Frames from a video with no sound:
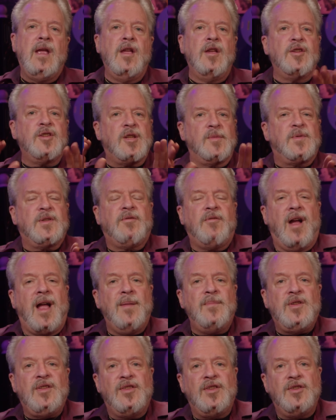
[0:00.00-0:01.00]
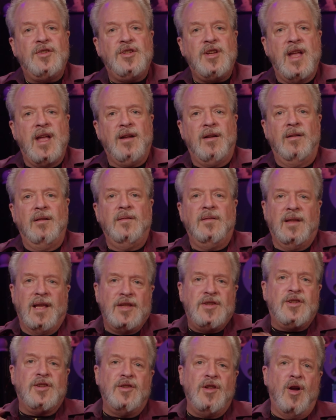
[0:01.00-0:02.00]
Subscribe to the channel,
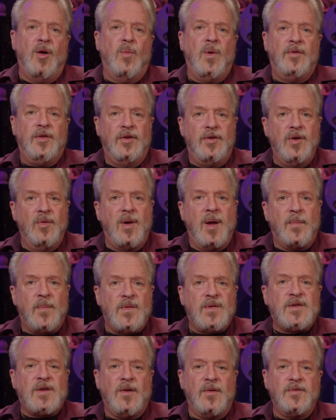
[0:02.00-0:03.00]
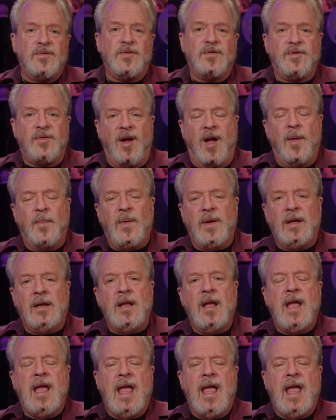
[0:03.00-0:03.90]
let you know when the new episodes are dropping,